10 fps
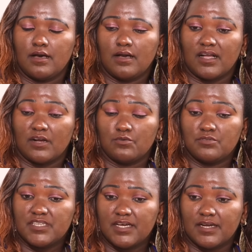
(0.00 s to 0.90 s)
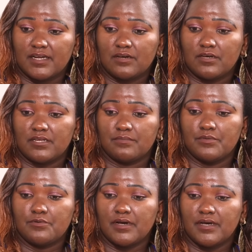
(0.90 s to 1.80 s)
Akakuja,
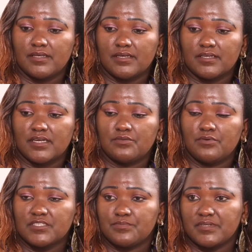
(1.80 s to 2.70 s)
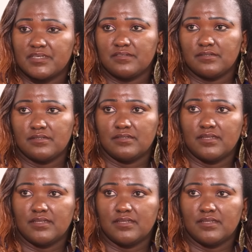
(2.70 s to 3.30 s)
akawaambiwa, can you explain